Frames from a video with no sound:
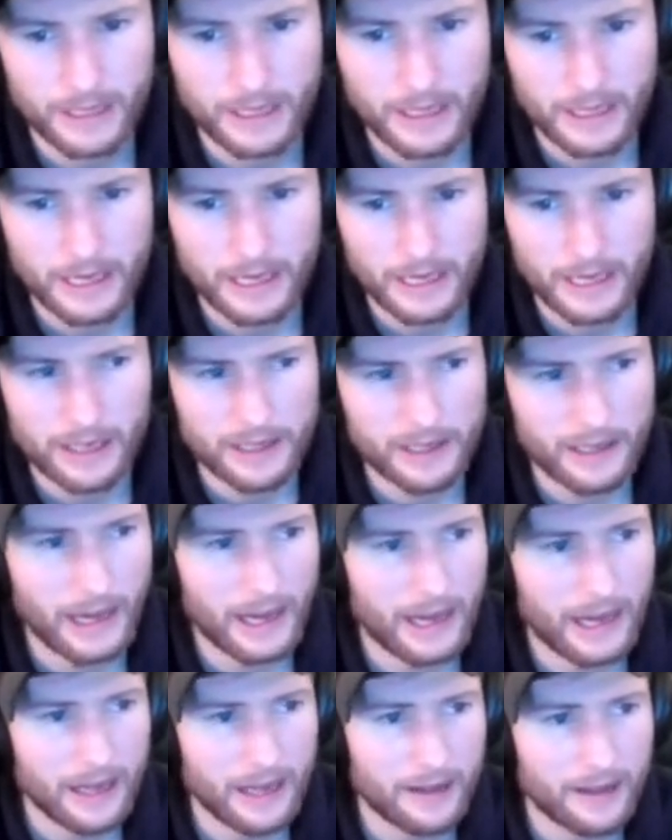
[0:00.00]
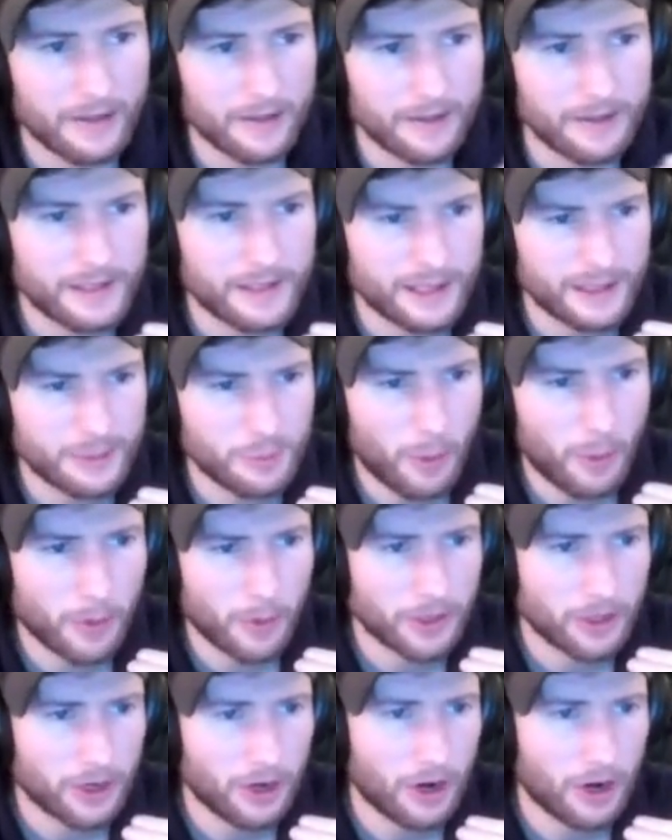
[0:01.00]
And this is what we would
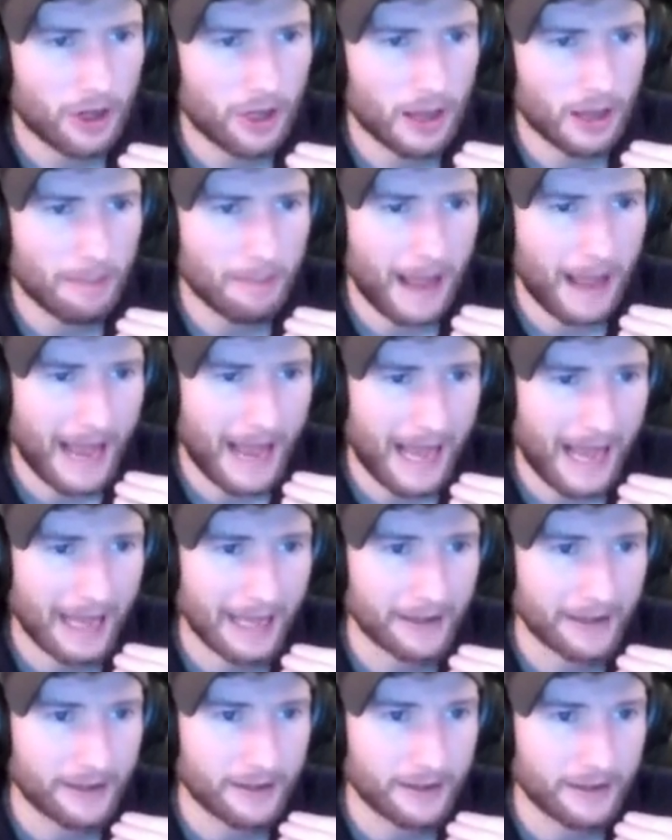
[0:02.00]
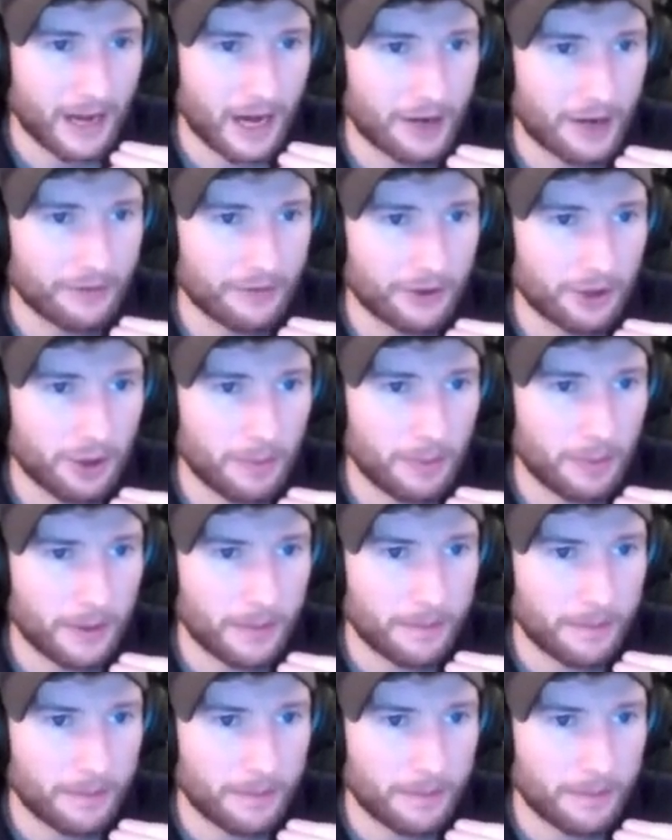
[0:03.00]
call a pad envelope.